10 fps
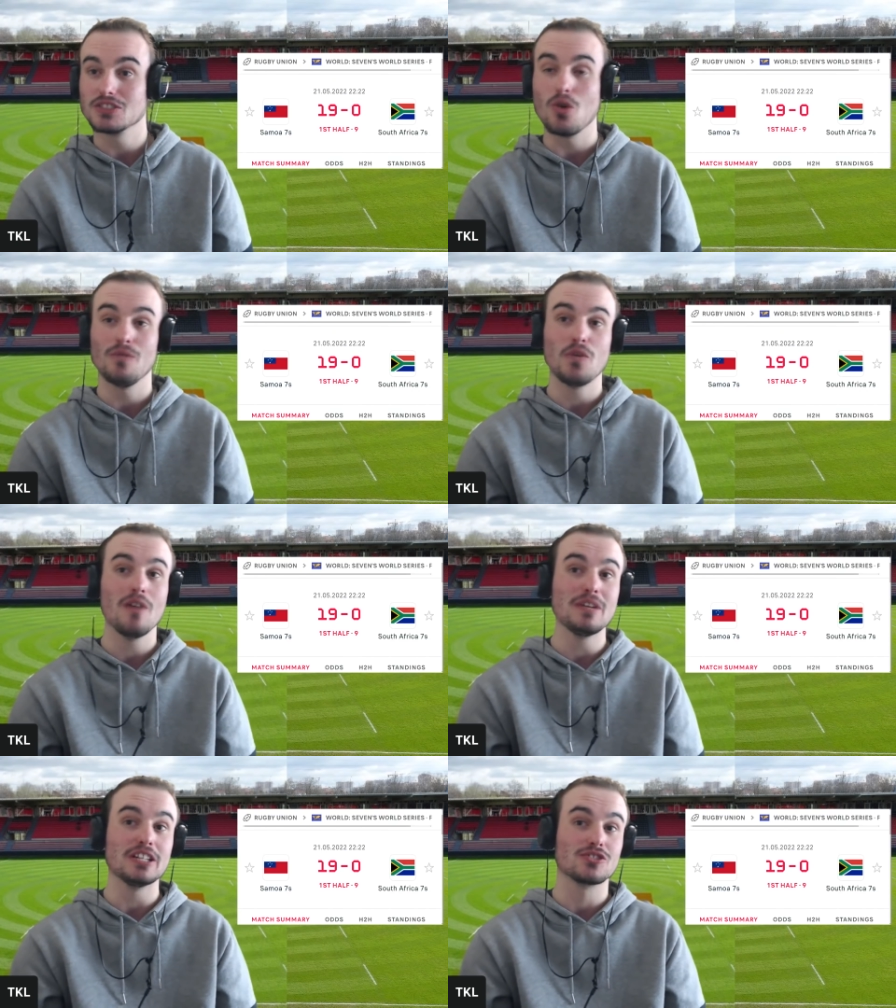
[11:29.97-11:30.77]
score a
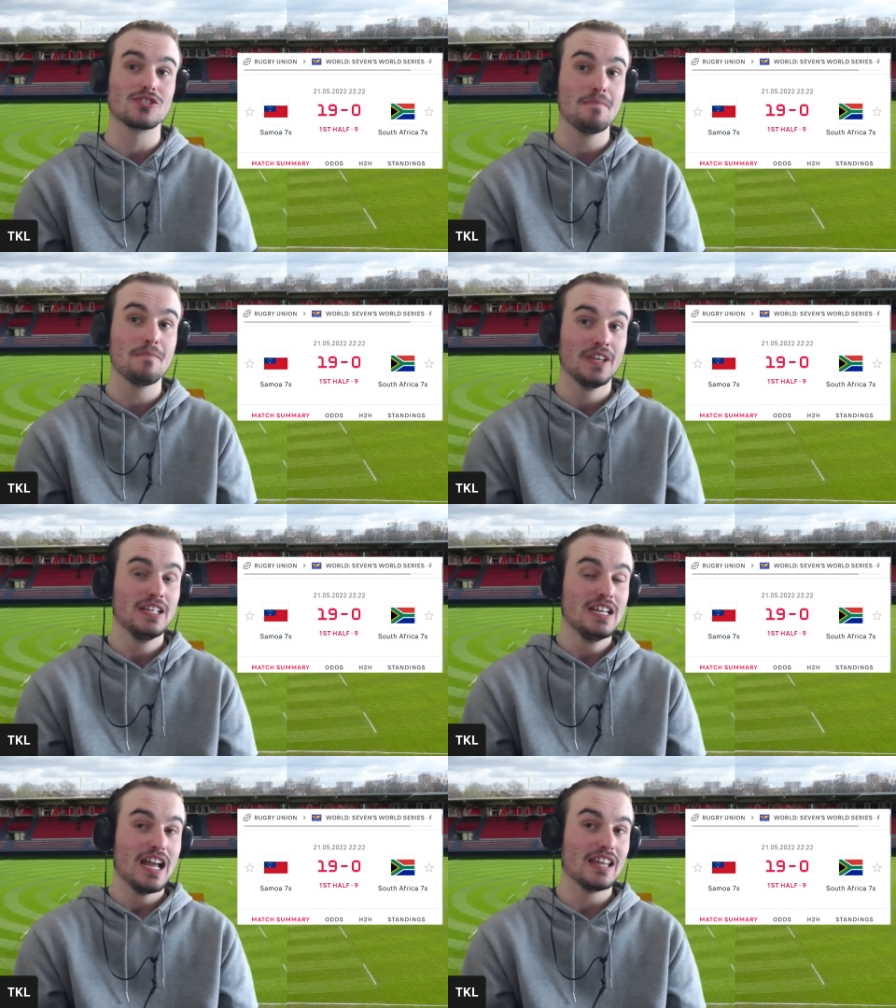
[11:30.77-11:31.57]
5-metre scrum.
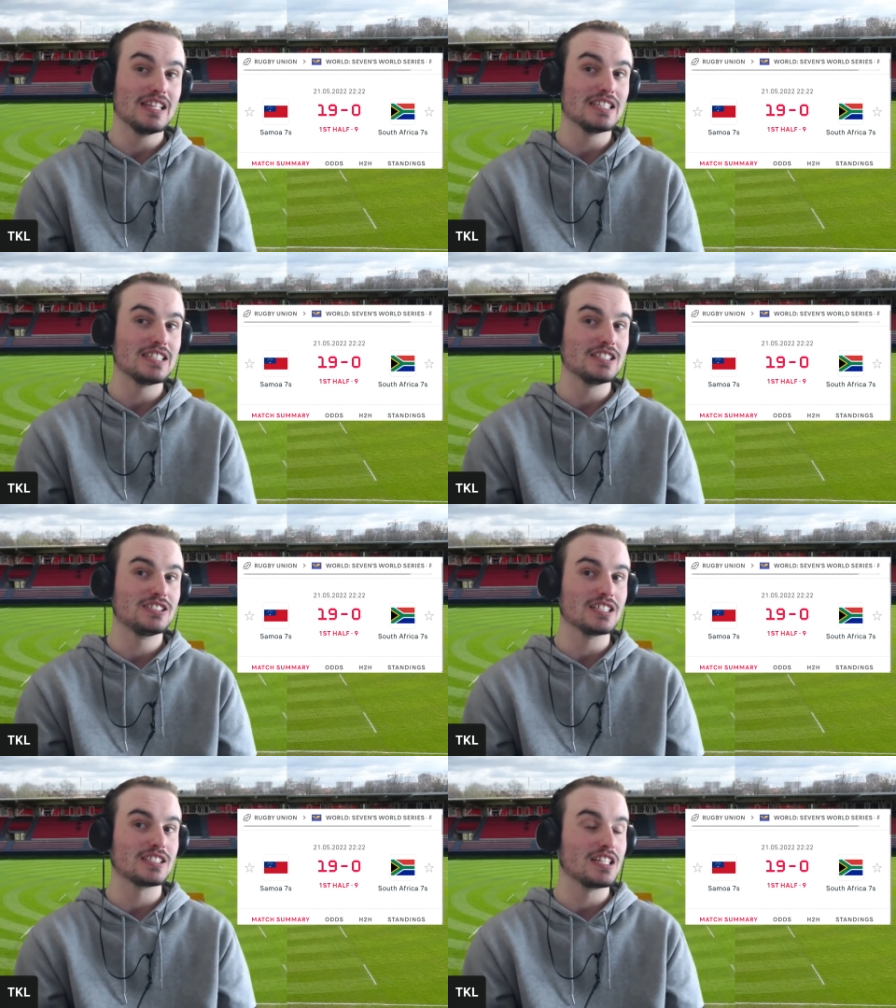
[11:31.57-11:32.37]
And there says
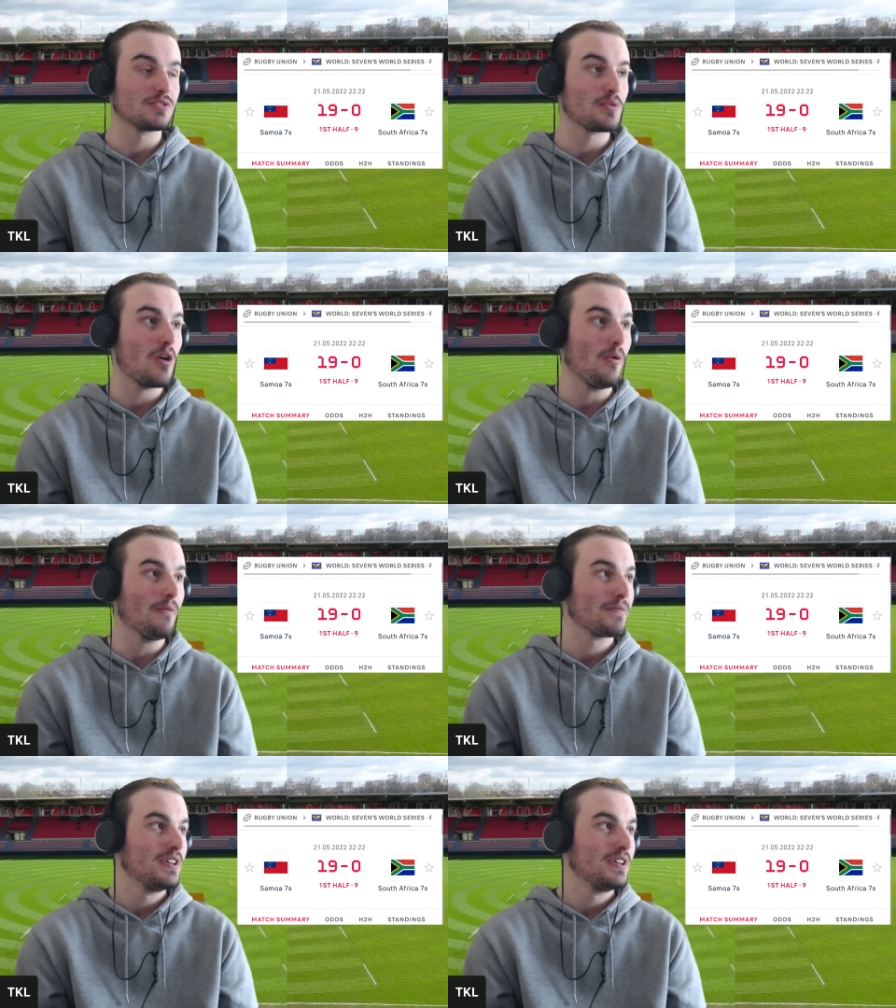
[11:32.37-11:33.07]
Justin as well.